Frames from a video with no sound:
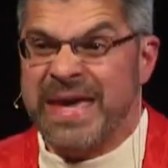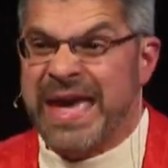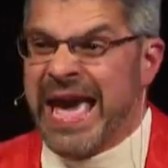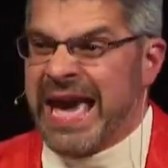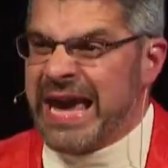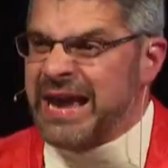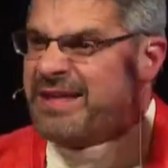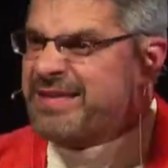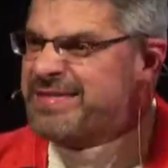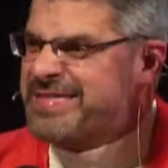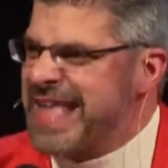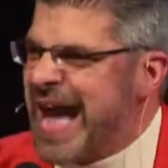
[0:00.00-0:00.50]
and
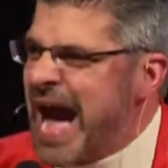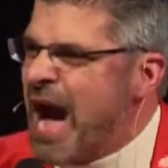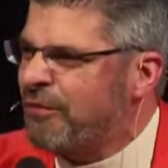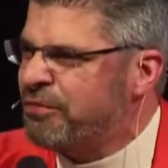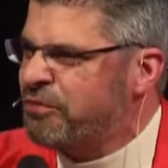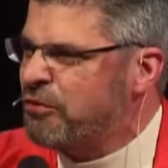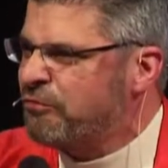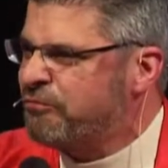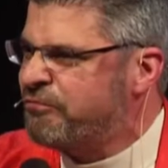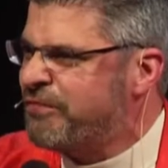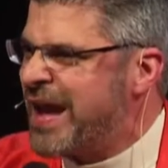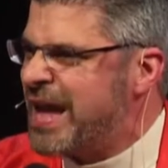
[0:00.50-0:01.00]
is now
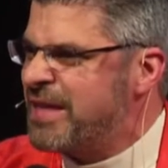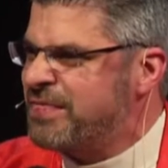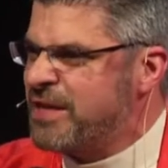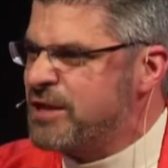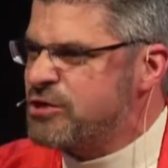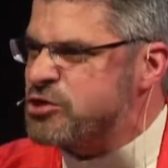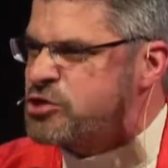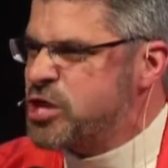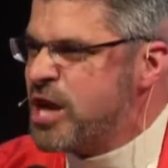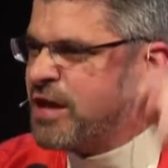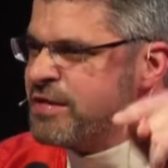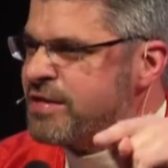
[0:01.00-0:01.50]
through faith in
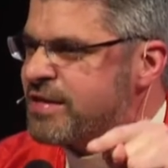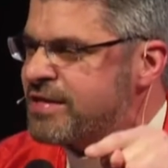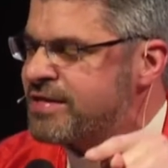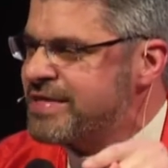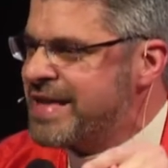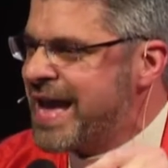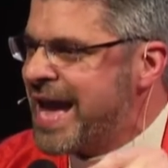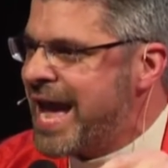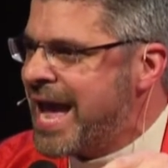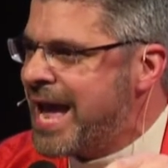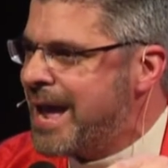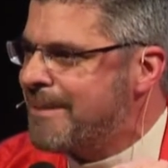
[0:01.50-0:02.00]
Jesus'
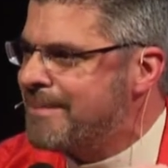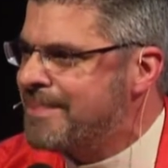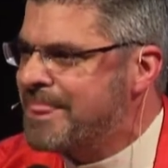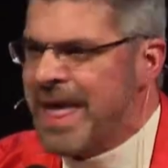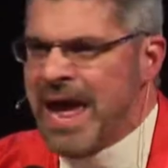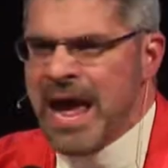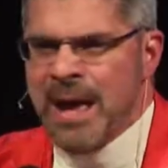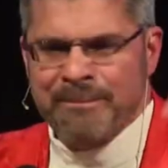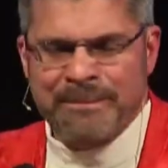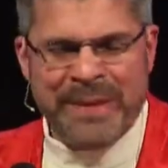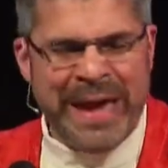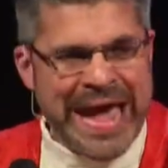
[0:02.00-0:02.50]
name.
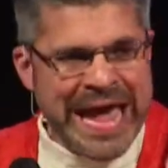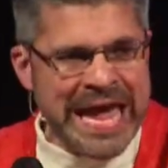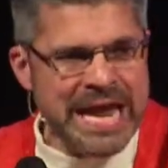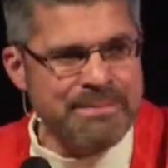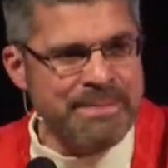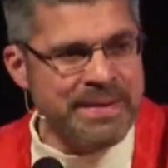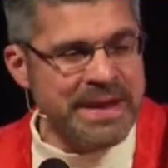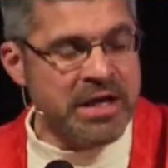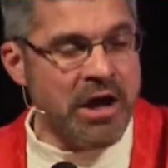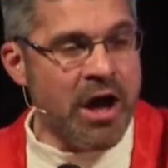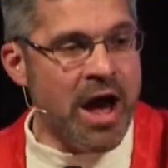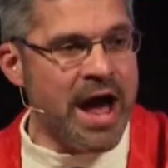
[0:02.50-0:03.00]
Pain be
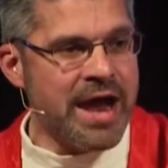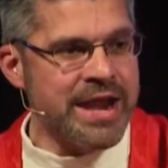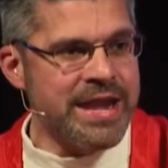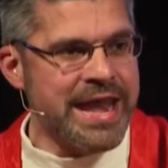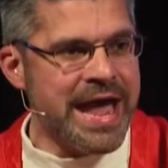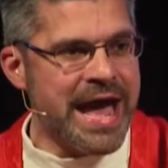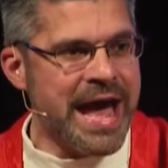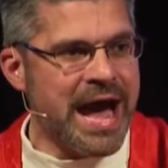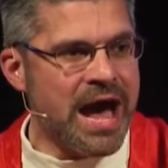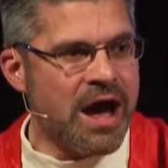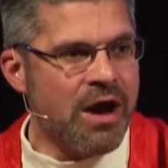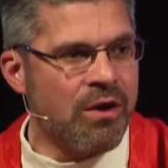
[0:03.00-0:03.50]
gone
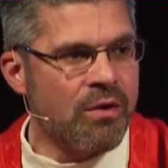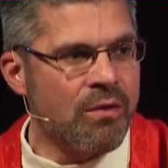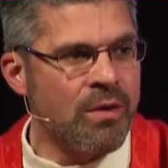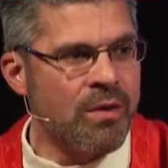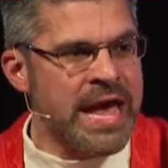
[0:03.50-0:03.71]
now.